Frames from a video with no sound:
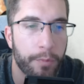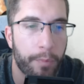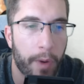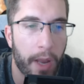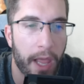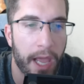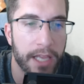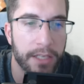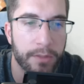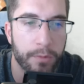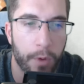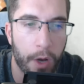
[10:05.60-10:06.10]

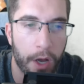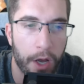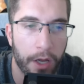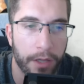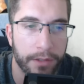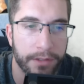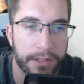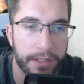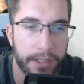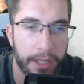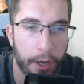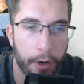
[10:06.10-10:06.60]
players will
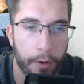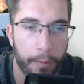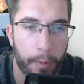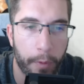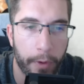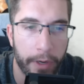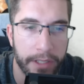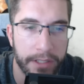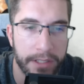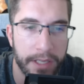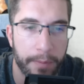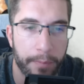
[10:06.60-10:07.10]
earn skill
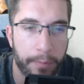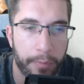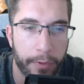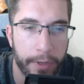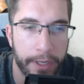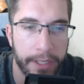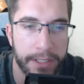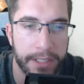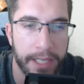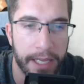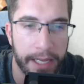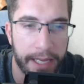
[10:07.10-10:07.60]
points in
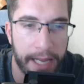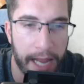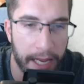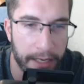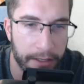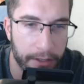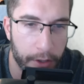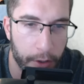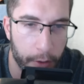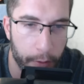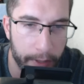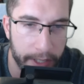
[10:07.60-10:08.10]
preset
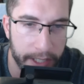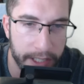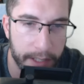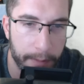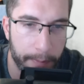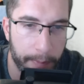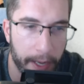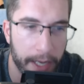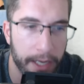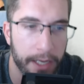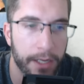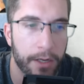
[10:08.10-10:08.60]
categories
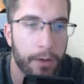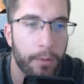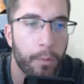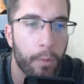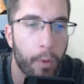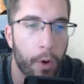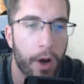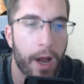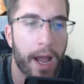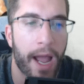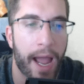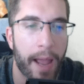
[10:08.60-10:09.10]
depending on
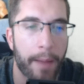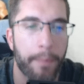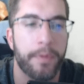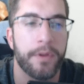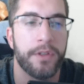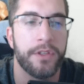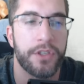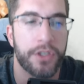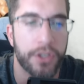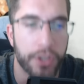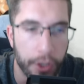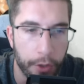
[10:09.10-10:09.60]
what
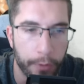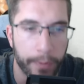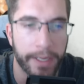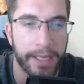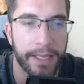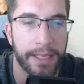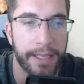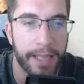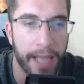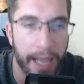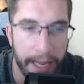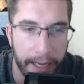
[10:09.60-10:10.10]
happens
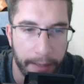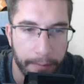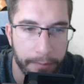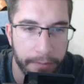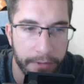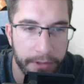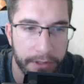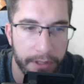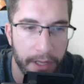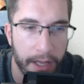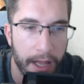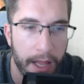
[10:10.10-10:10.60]
during
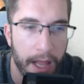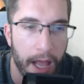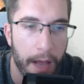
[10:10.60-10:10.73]
games.